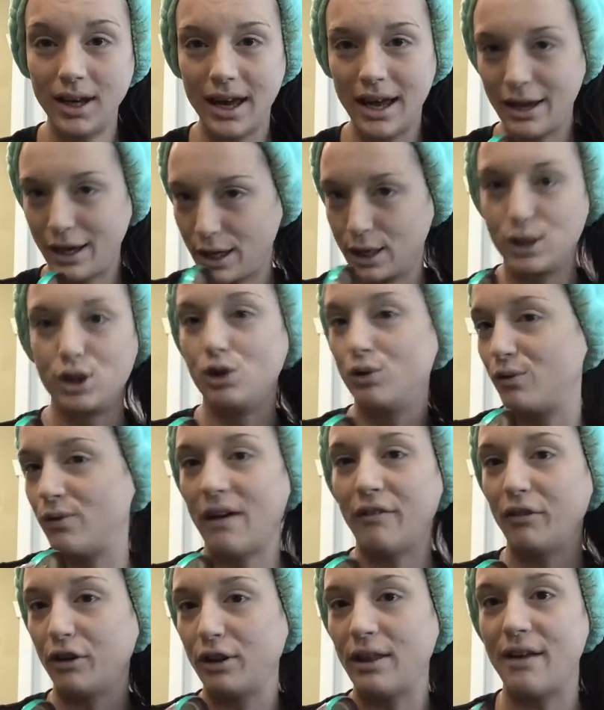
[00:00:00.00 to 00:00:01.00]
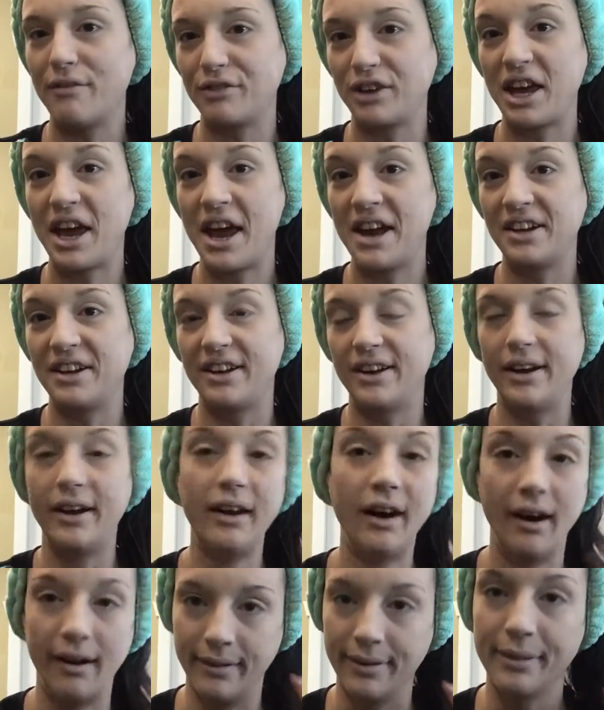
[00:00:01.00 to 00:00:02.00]
because you've ever left
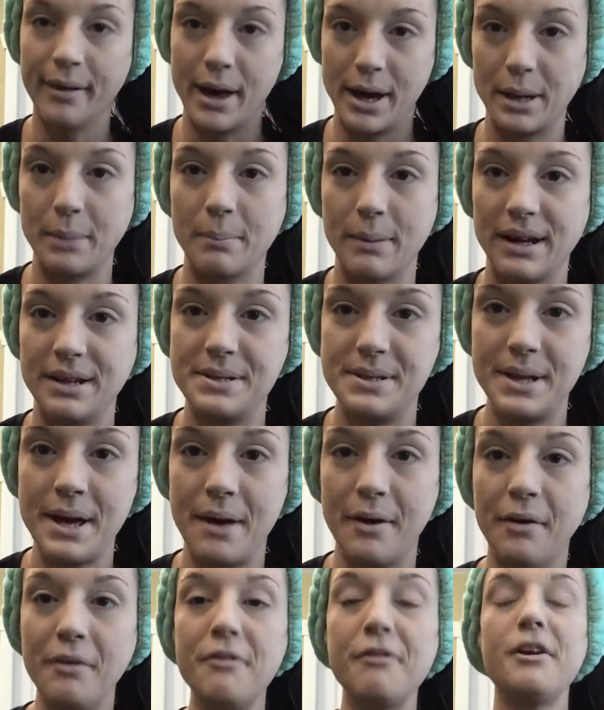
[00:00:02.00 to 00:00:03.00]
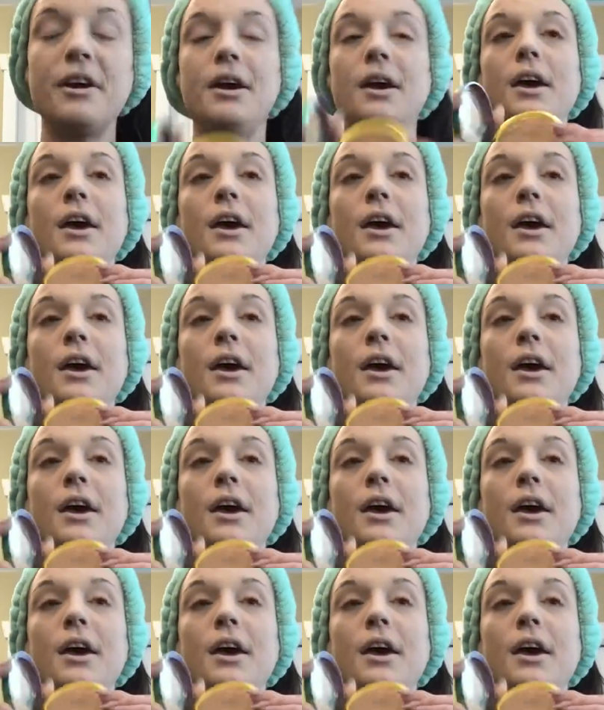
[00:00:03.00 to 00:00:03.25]
Canada, unlike myself,